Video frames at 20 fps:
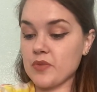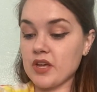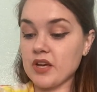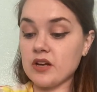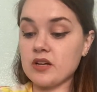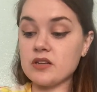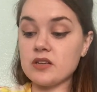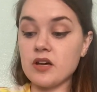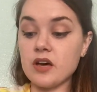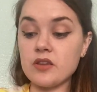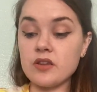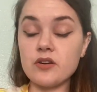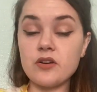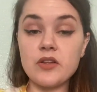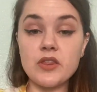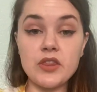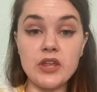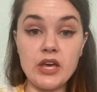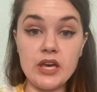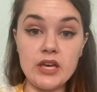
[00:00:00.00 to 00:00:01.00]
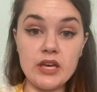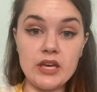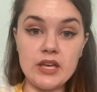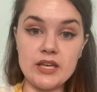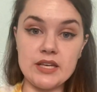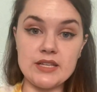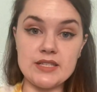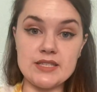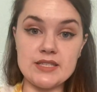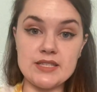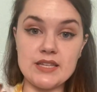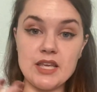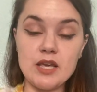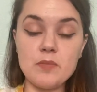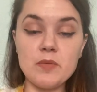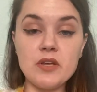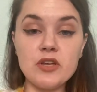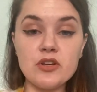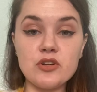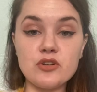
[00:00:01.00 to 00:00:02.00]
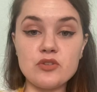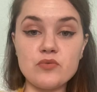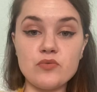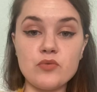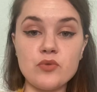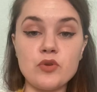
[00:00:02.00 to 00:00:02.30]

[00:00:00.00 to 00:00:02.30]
Another thing is keeping your